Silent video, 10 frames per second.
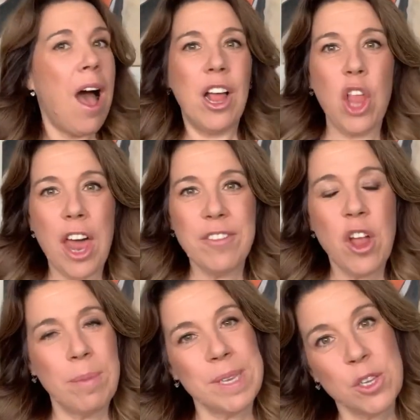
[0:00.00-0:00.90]
a lot of
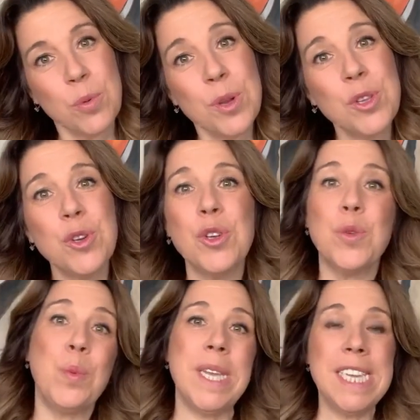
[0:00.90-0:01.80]
times as
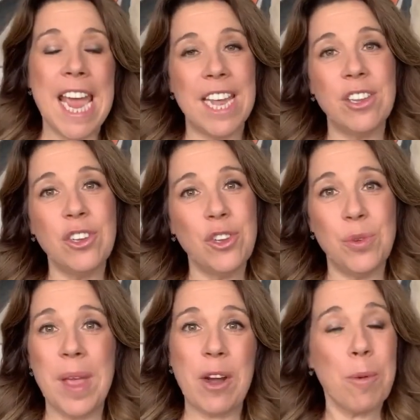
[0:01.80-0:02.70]
cruisers, we tend
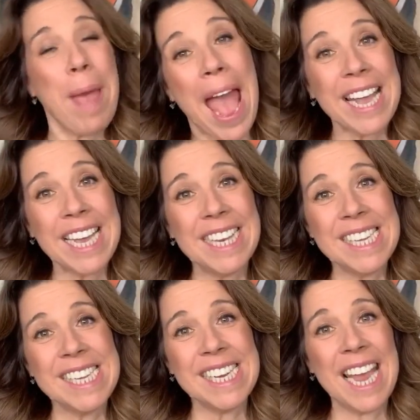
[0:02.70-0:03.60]
to get our packing
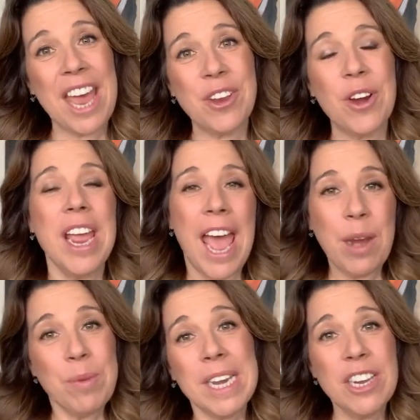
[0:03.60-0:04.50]
list together
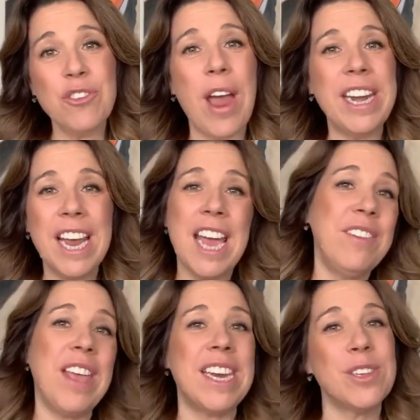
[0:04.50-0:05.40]
and really try to
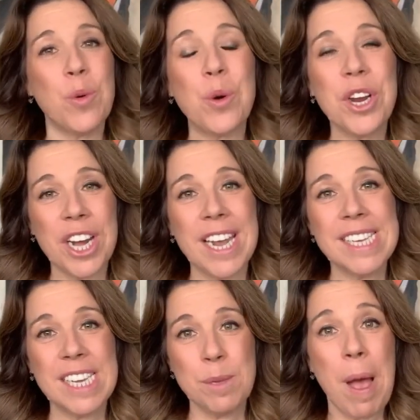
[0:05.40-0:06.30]
kind of get as
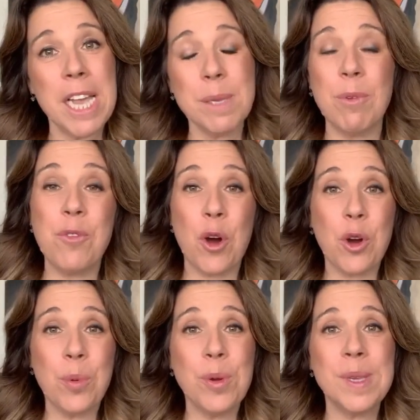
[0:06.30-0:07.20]
organized as possible for
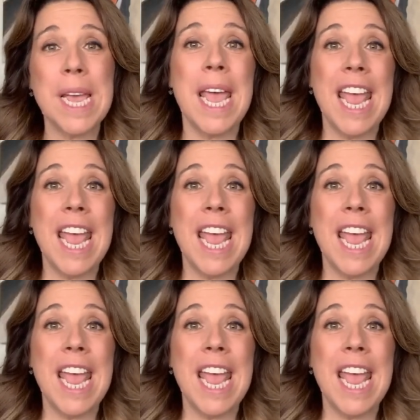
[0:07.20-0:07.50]
our cruise